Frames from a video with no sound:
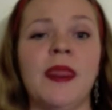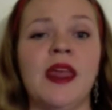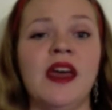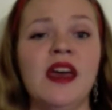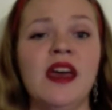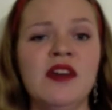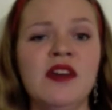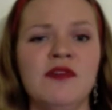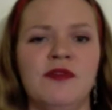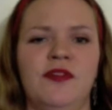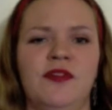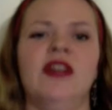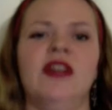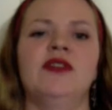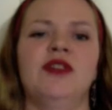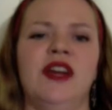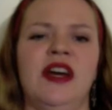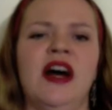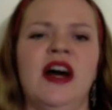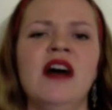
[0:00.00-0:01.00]
If, in
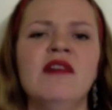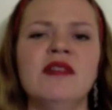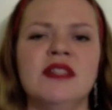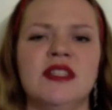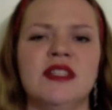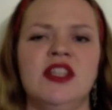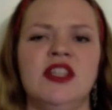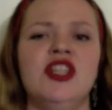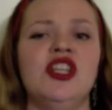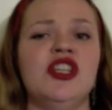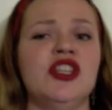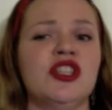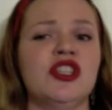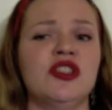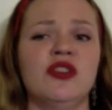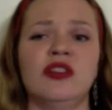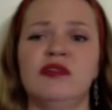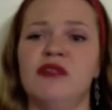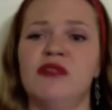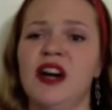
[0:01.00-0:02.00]
reality, she is
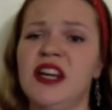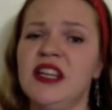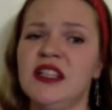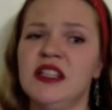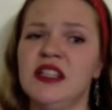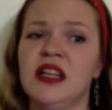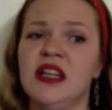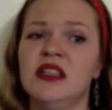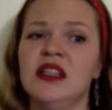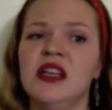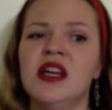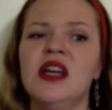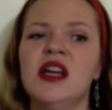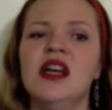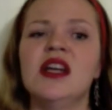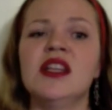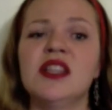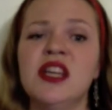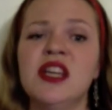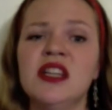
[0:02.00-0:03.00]
not like that,
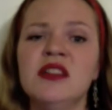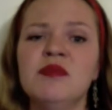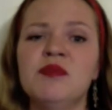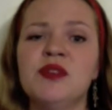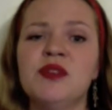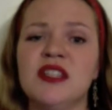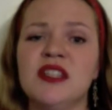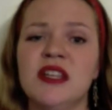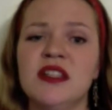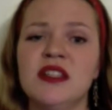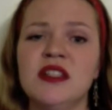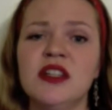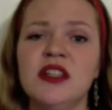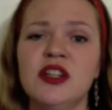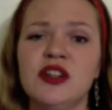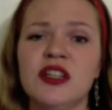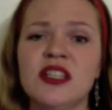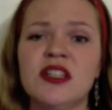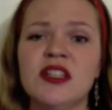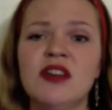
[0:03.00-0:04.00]
then presenting
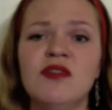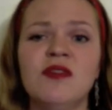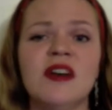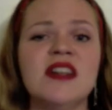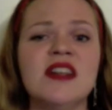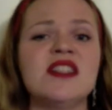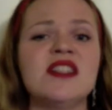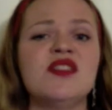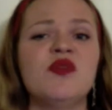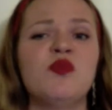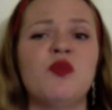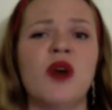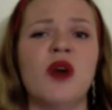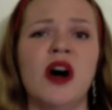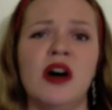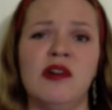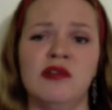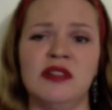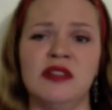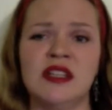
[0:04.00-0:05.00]
herself as the
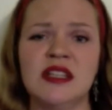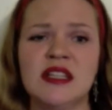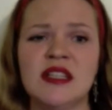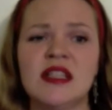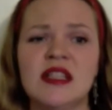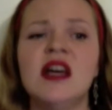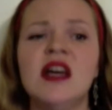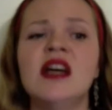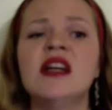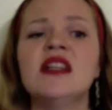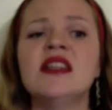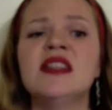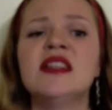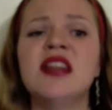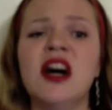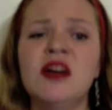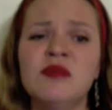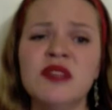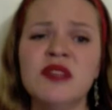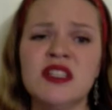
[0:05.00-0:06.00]
wildest,
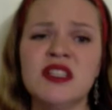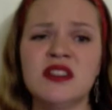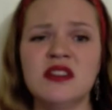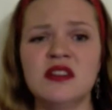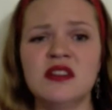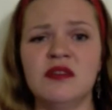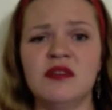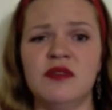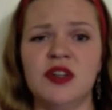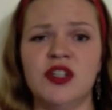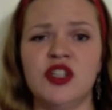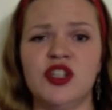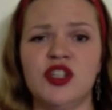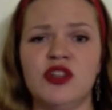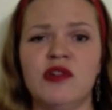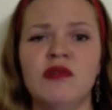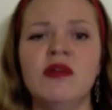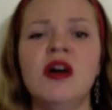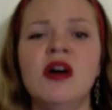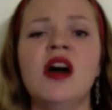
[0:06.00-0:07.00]
dumbest
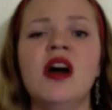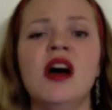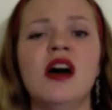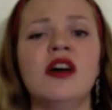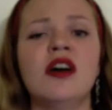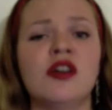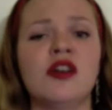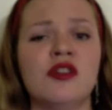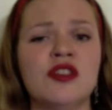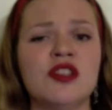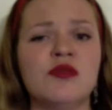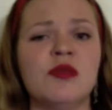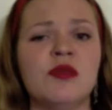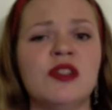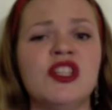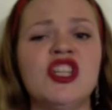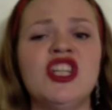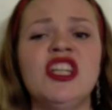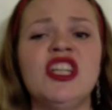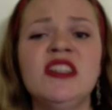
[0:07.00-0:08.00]
individual occurs when
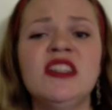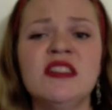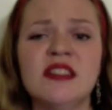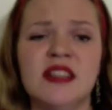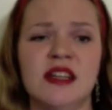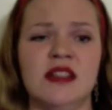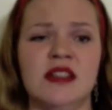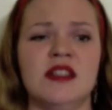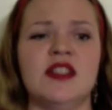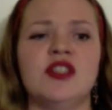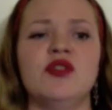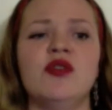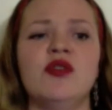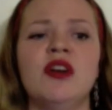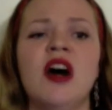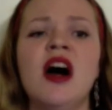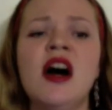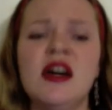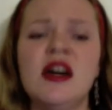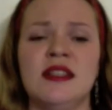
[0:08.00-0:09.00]
she intends to
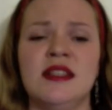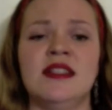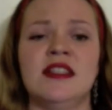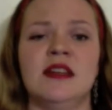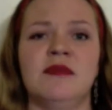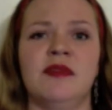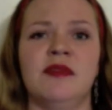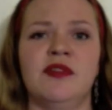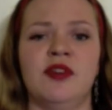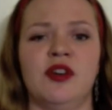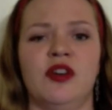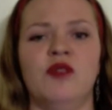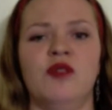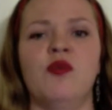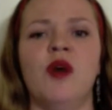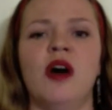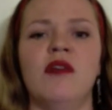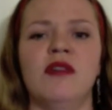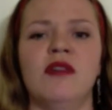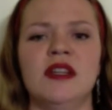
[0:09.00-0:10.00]
hide some of her
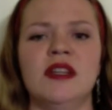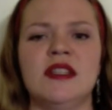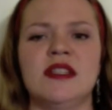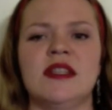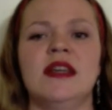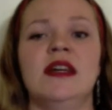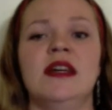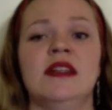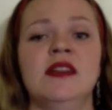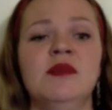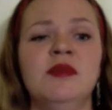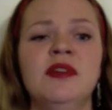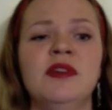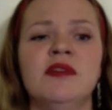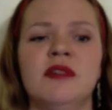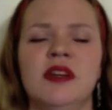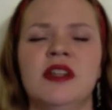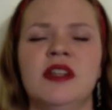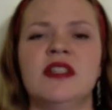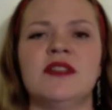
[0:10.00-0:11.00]
qualities and
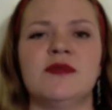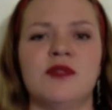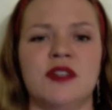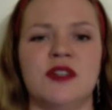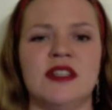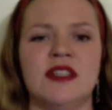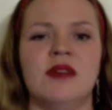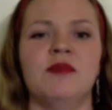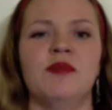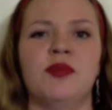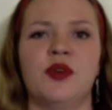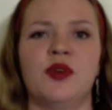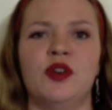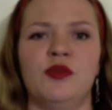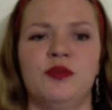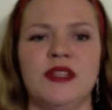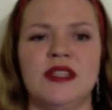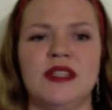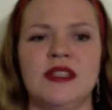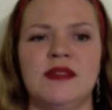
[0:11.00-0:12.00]
abilities for some
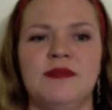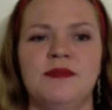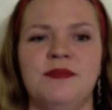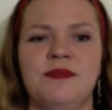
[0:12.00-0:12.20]
purpose.